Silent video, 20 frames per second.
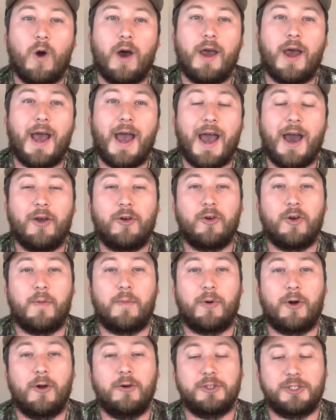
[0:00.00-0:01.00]
how to
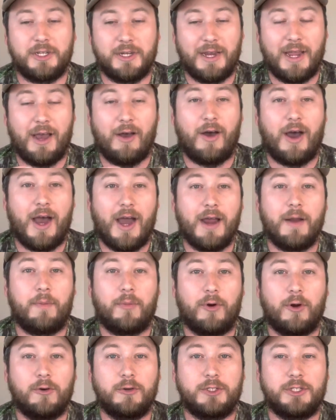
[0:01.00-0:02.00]
approach it and how I
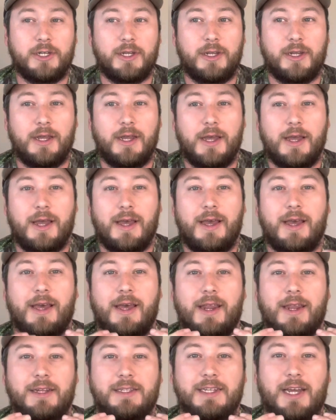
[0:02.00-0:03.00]
approach it,
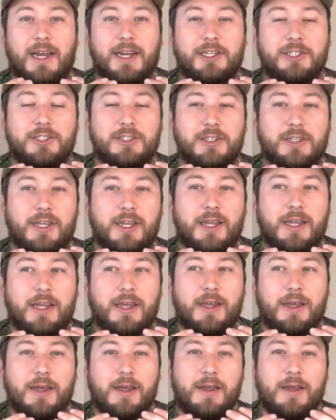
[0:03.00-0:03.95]
and it's actually,